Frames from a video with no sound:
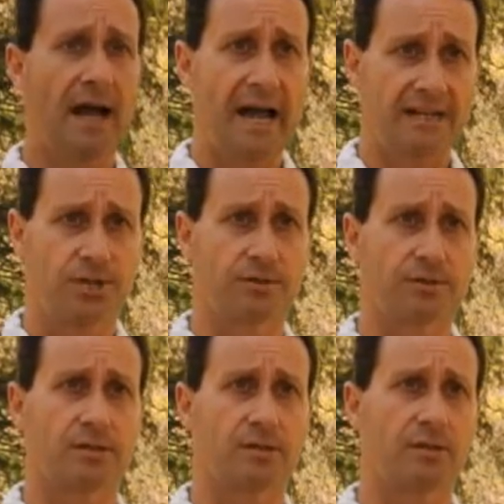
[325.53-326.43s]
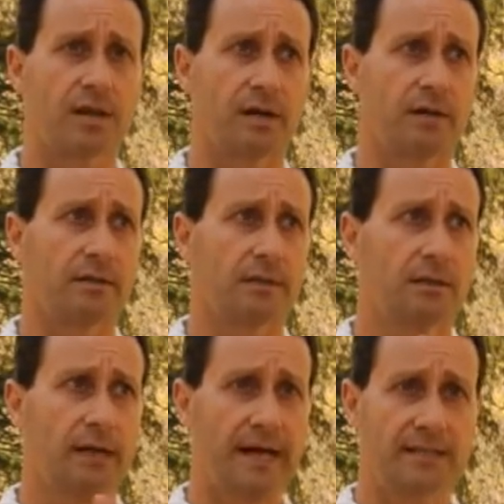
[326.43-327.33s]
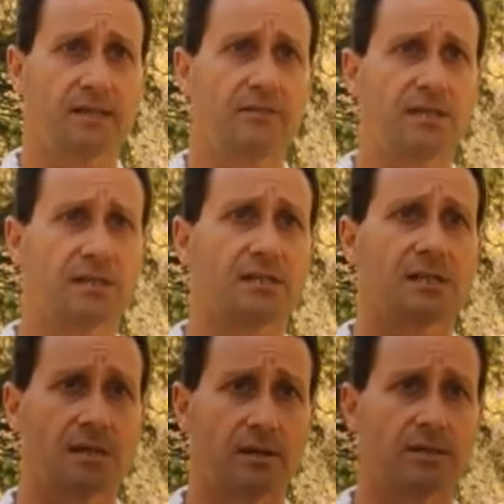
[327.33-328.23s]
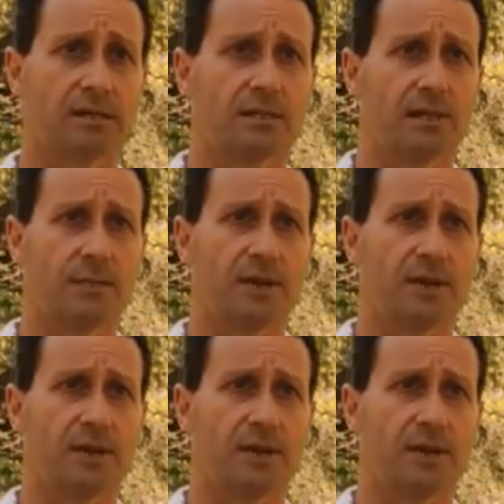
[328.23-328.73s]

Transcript: actions, their activities in the system.